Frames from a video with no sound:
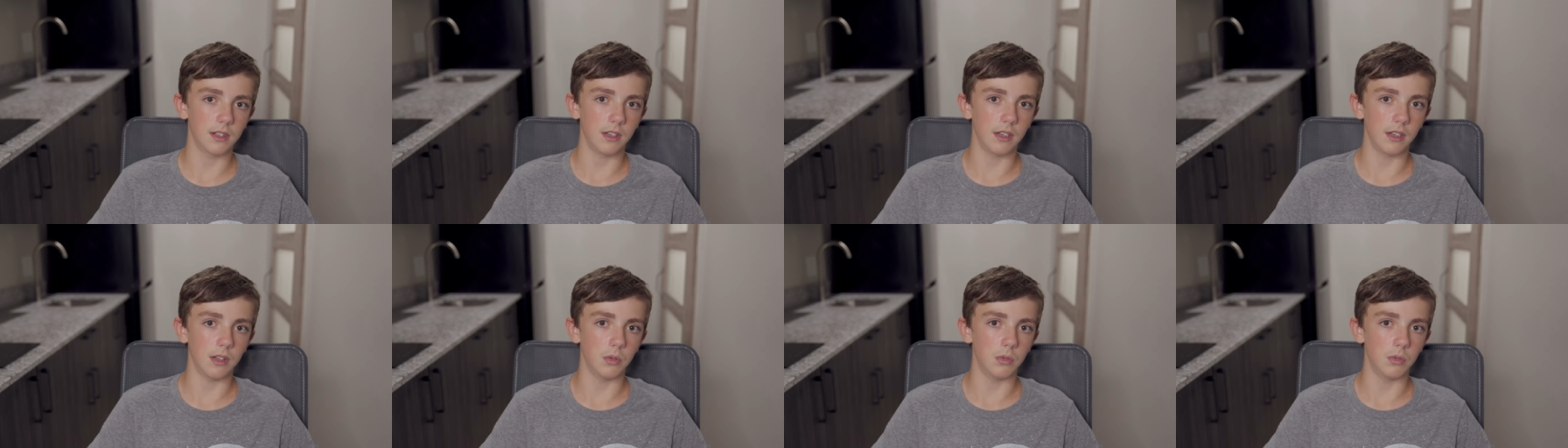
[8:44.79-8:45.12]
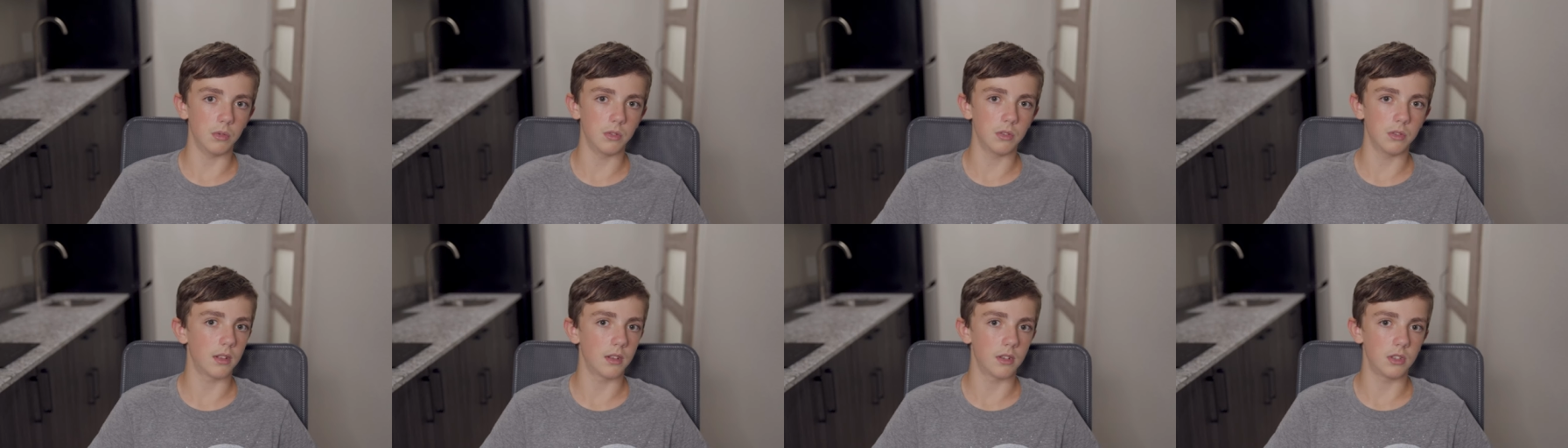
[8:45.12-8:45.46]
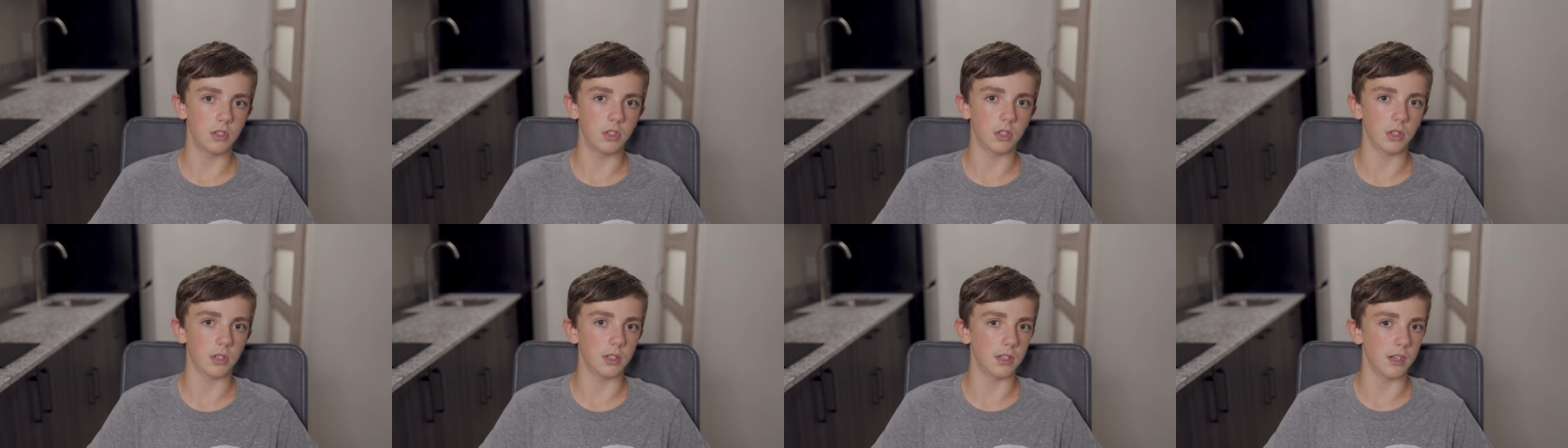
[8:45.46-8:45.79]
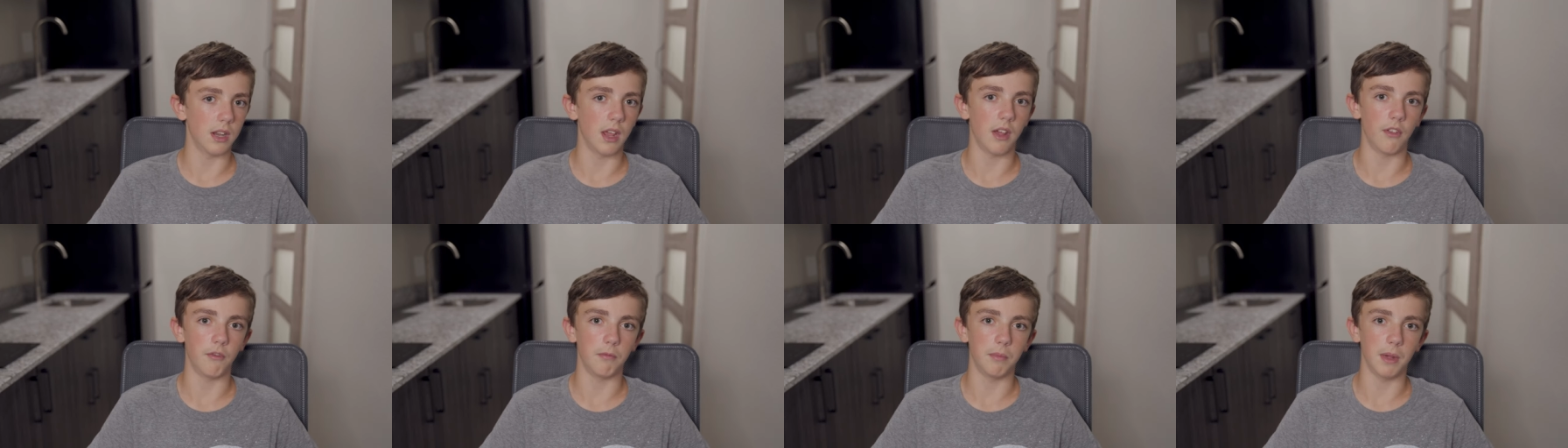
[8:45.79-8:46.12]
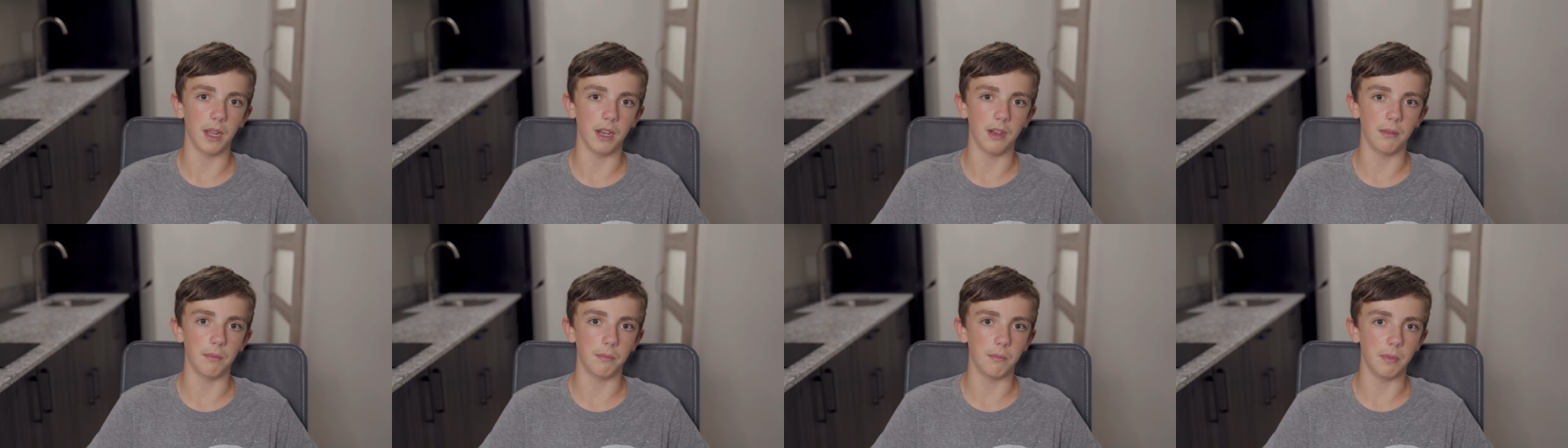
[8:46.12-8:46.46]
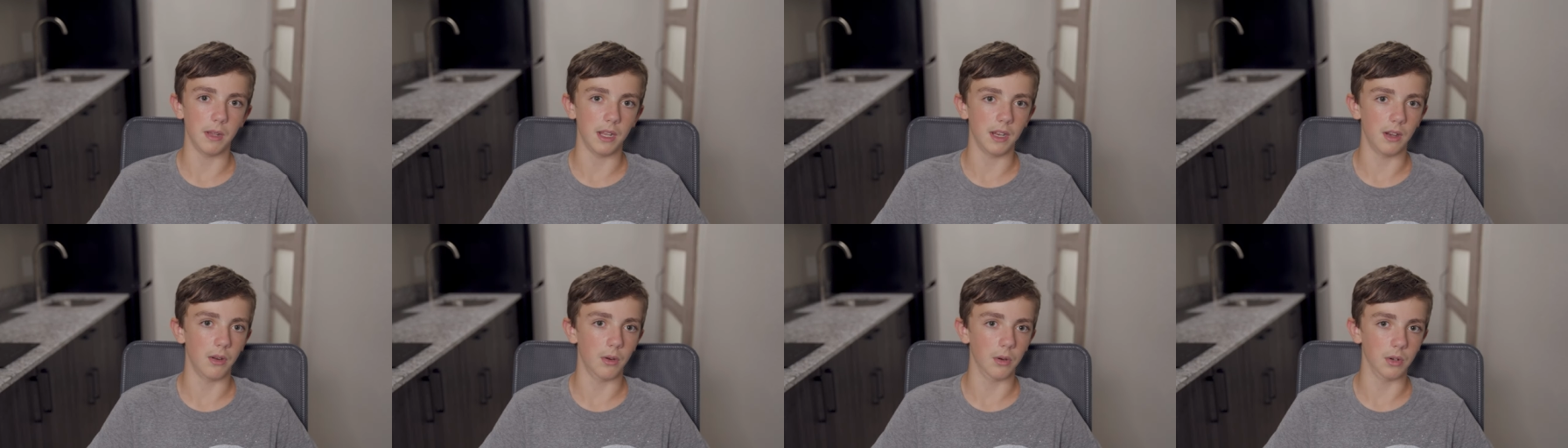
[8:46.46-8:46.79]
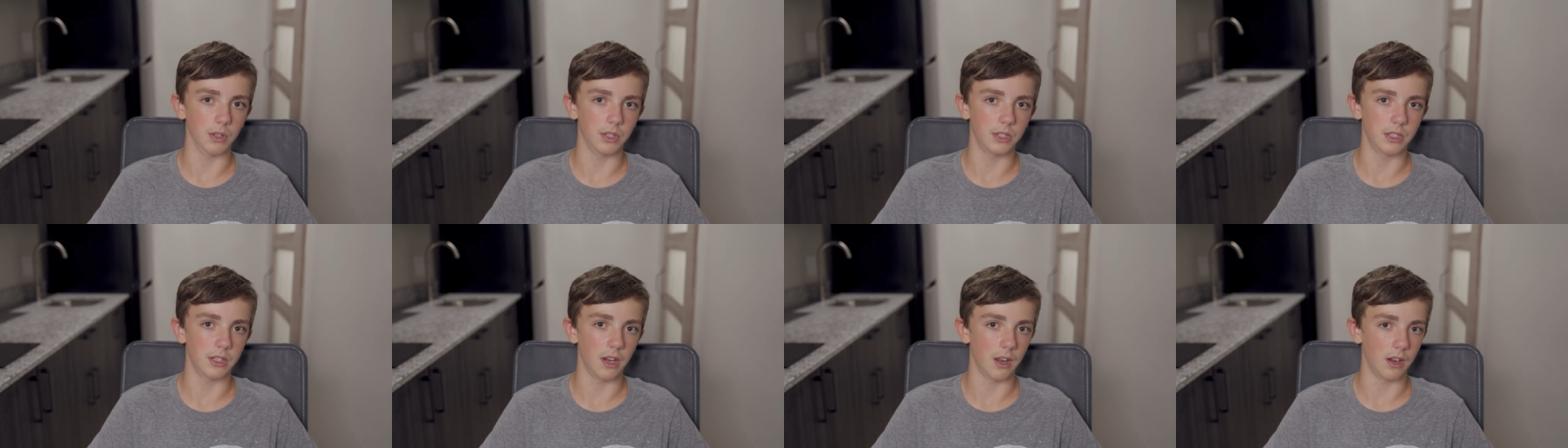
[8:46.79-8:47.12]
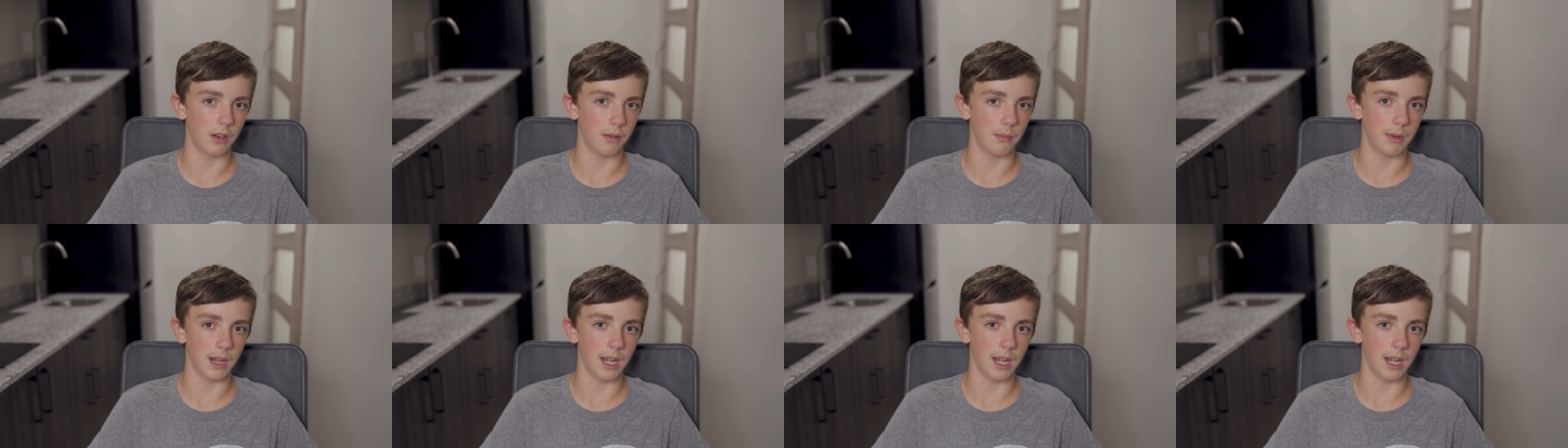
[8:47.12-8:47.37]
you shouldn't have been bit or stung